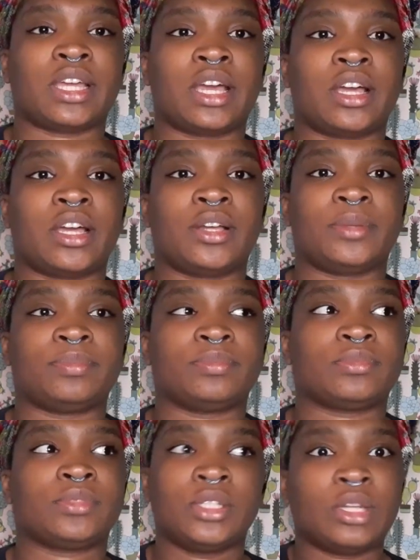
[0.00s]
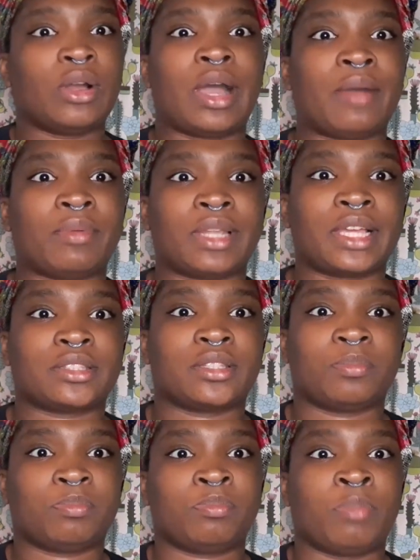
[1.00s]
I would like to
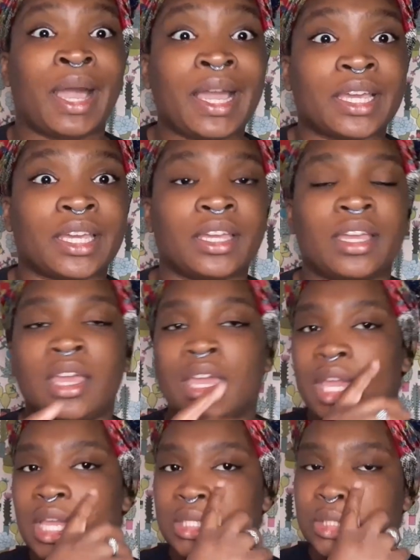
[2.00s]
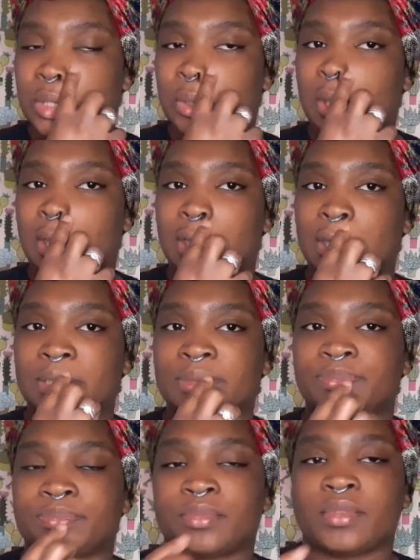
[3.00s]
buy it. And
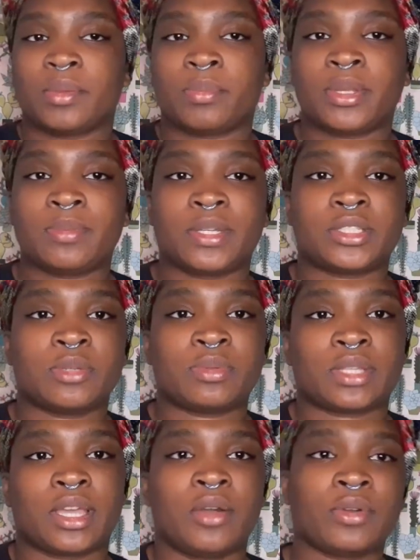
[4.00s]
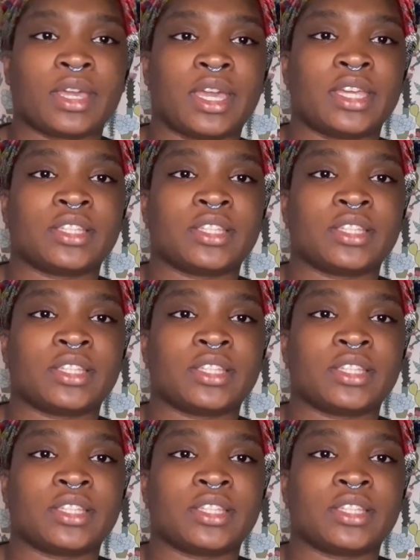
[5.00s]
so, pretty much he was like, okay.